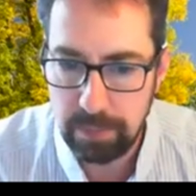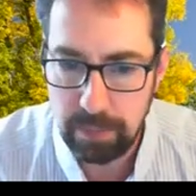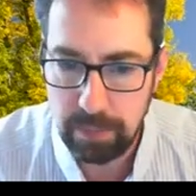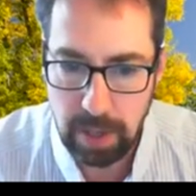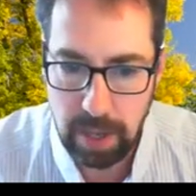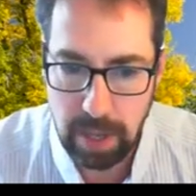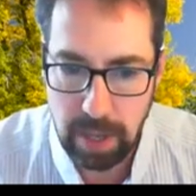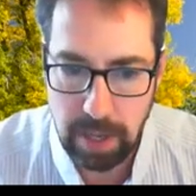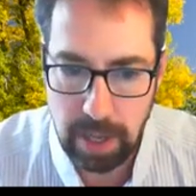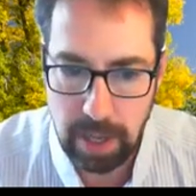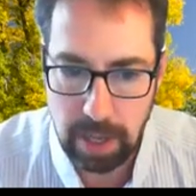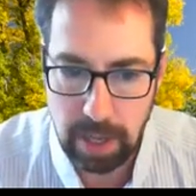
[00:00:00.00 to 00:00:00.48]

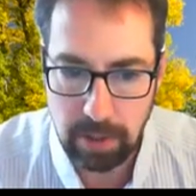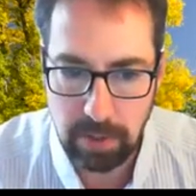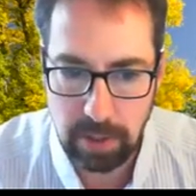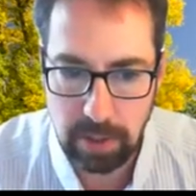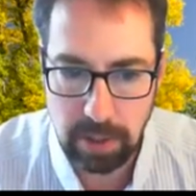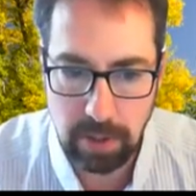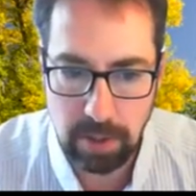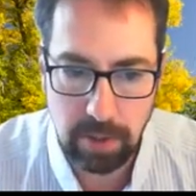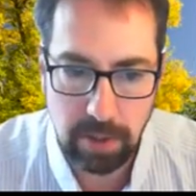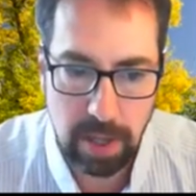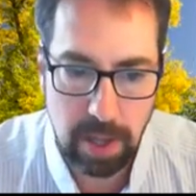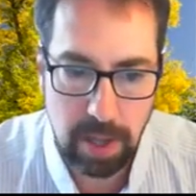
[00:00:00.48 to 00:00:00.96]
And how do I
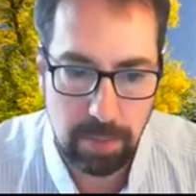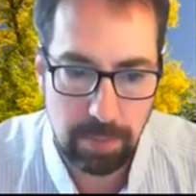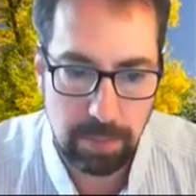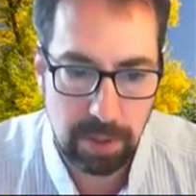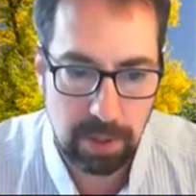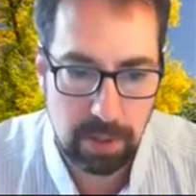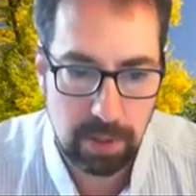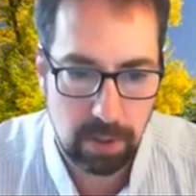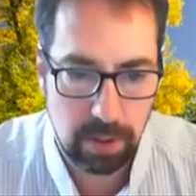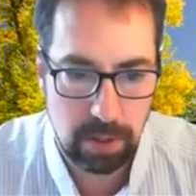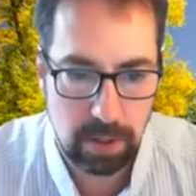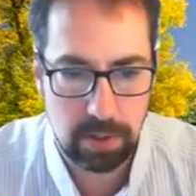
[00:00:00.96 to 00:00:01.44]
know that?
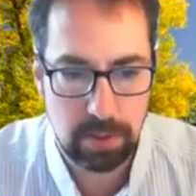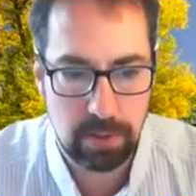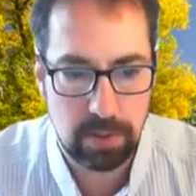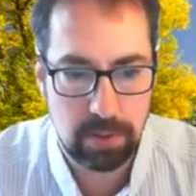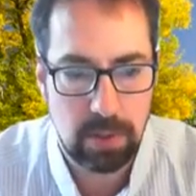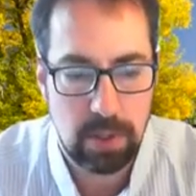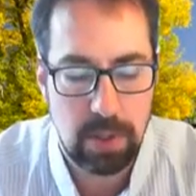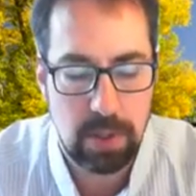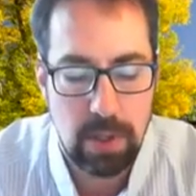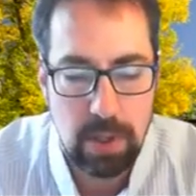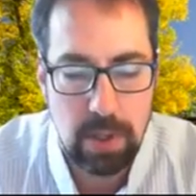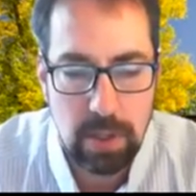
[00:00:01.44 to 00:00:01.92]
Because
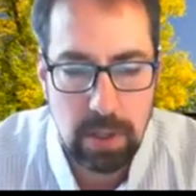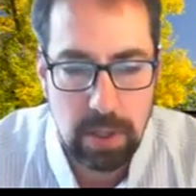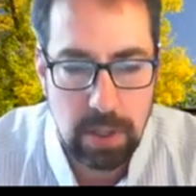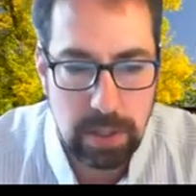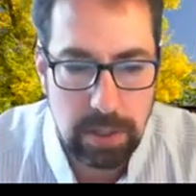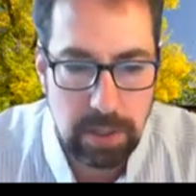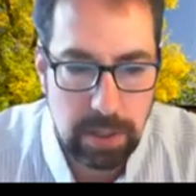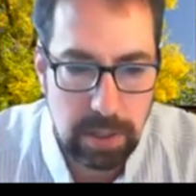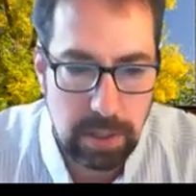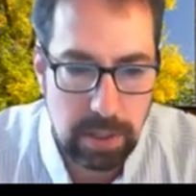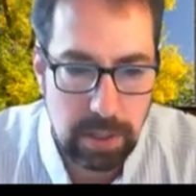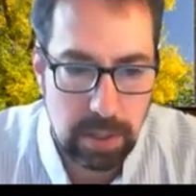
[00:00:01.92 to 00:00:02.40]

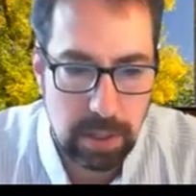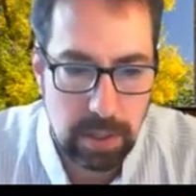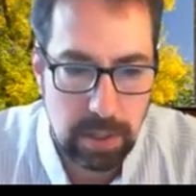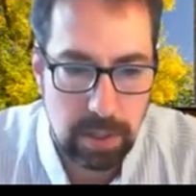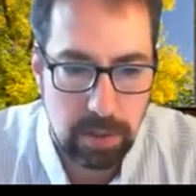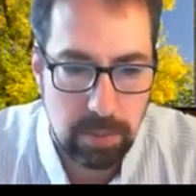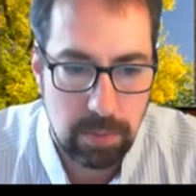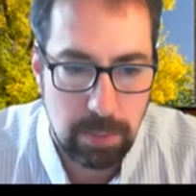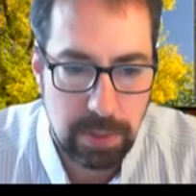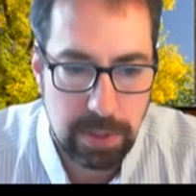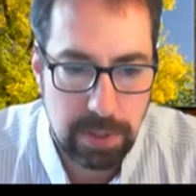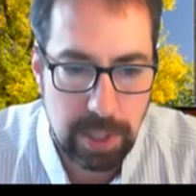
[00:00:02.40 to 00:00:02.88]
the
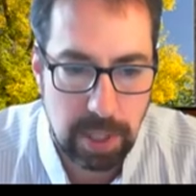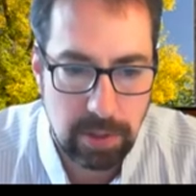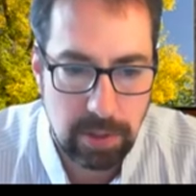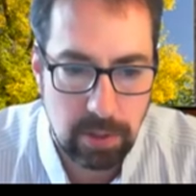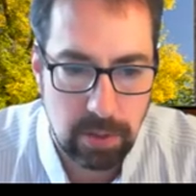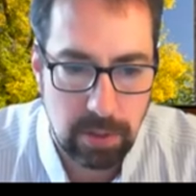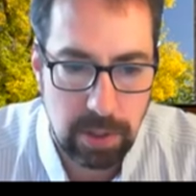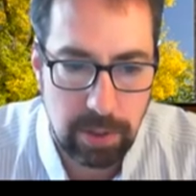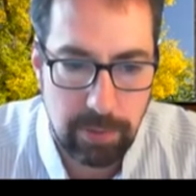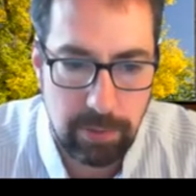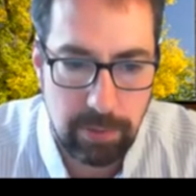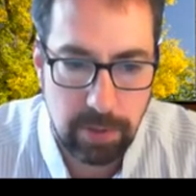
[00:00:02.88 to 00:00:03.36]
potential
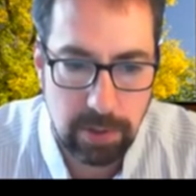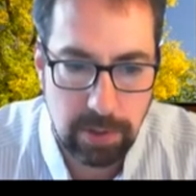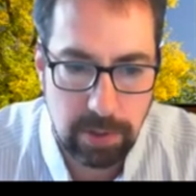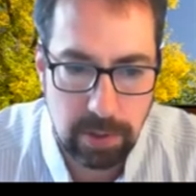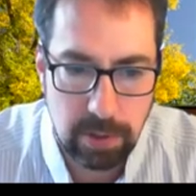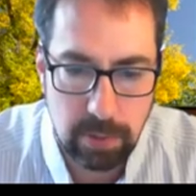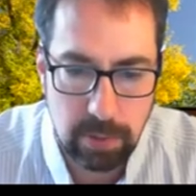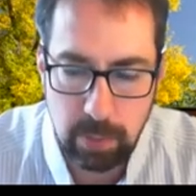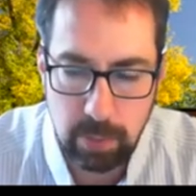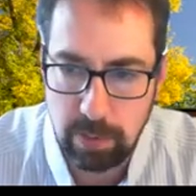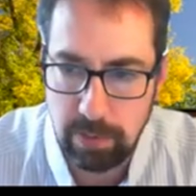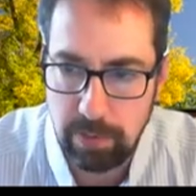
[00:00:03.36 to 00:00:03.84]
difference
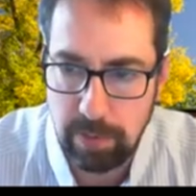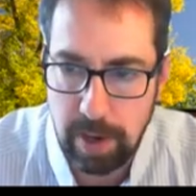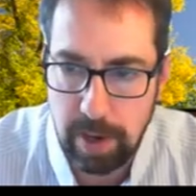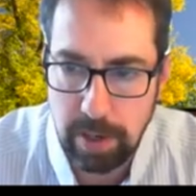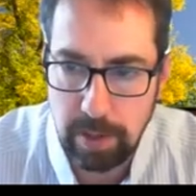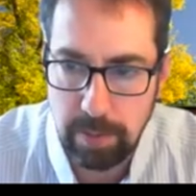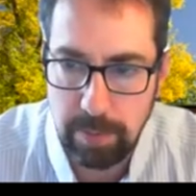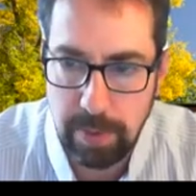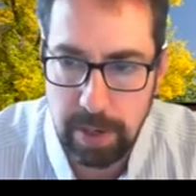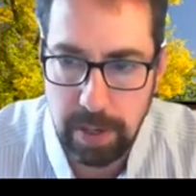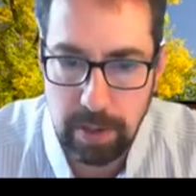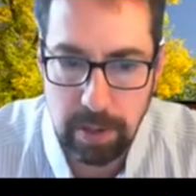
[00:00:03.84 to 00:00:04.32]
is provided
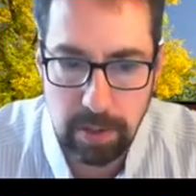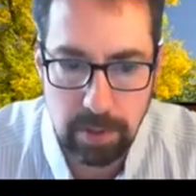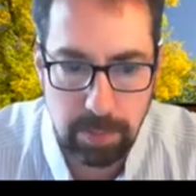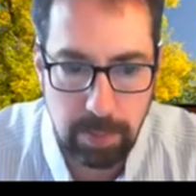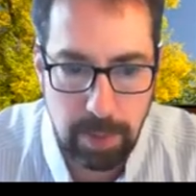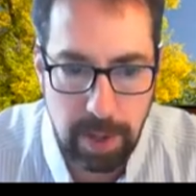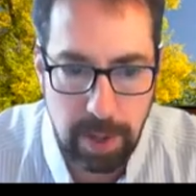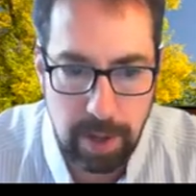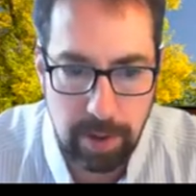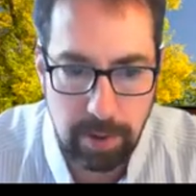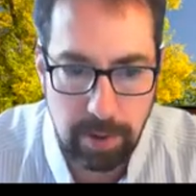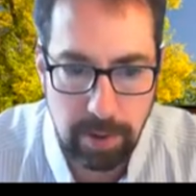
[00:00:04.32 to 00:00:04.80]
by this
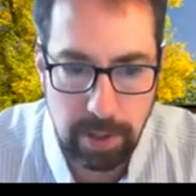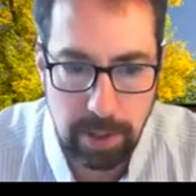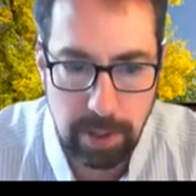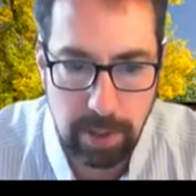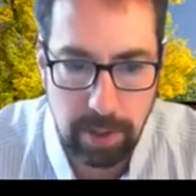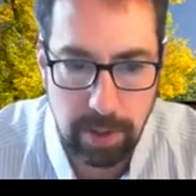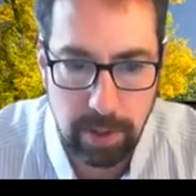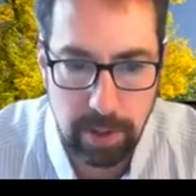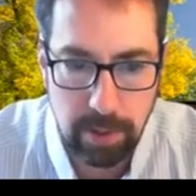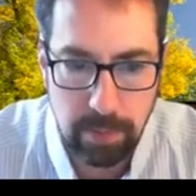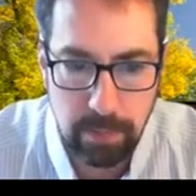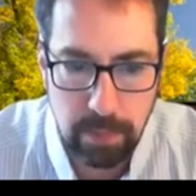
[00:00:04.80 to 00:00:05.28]
battery
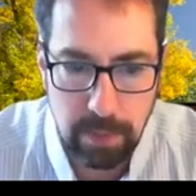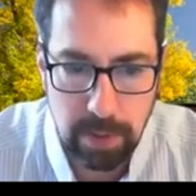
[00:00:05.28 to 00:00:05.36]
here.